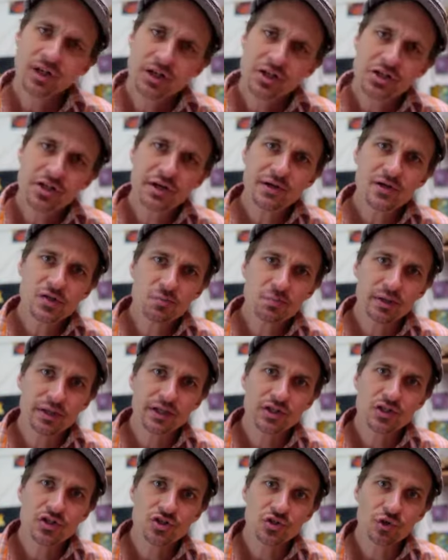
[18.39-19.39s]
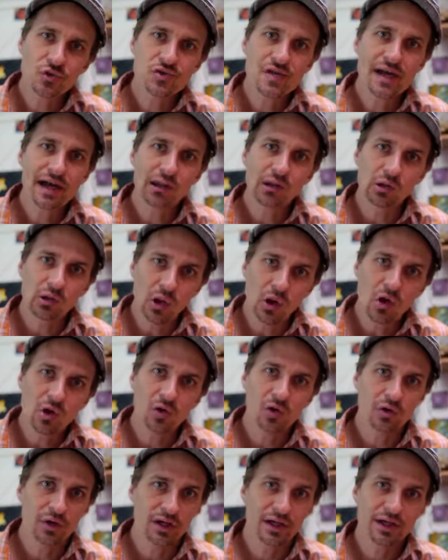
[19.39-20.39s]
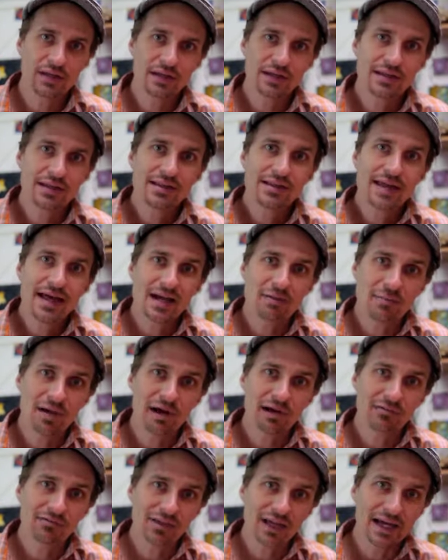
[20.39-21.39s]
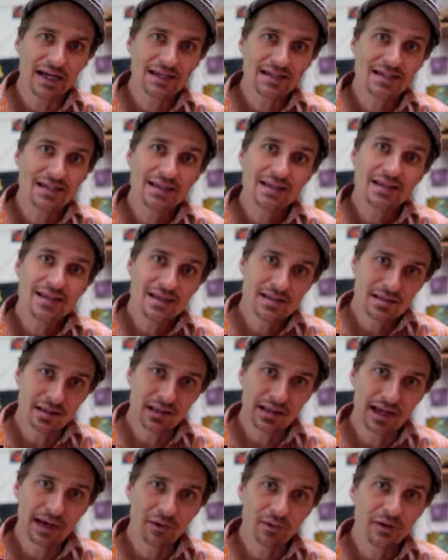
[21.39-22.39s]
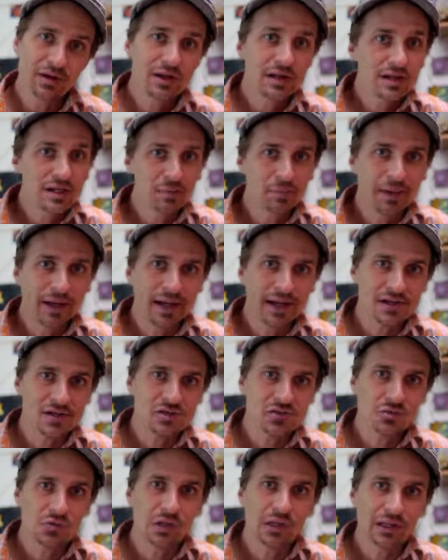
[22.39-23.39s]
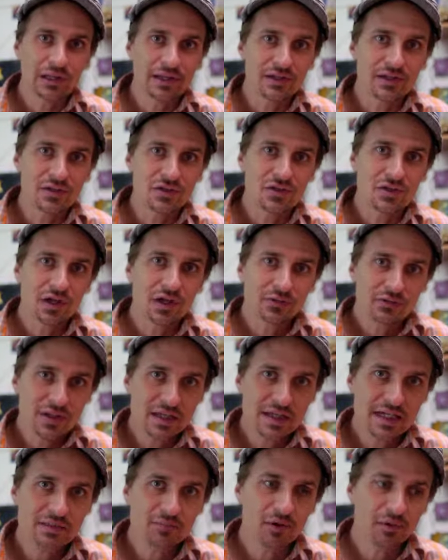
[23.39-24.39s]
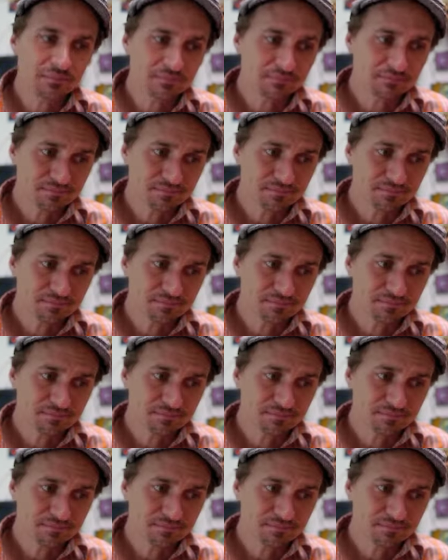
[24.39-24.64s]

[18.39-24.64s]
shutter speed controls how long that amount of light is allowed to pass through the lens of the camera.